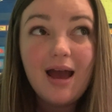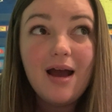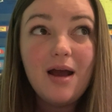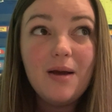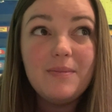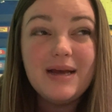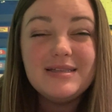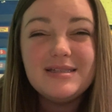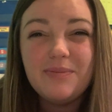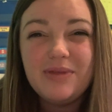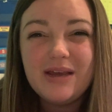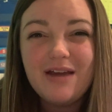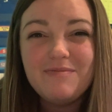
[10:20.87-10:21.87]
It's
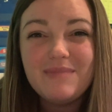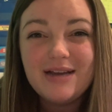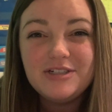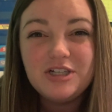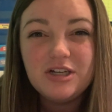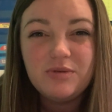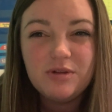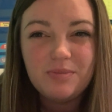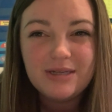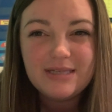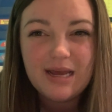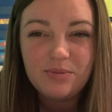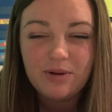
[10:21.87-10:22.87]
something I've mentioned with
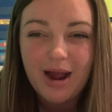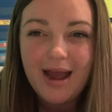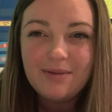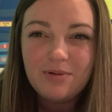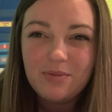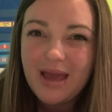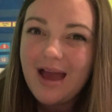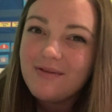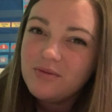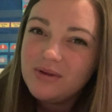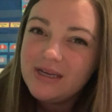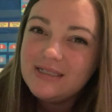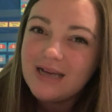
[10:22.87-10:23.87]
Mustang Pride, but we haven't
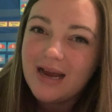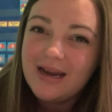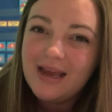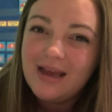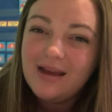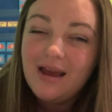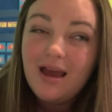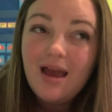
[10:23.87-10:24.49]
really done it.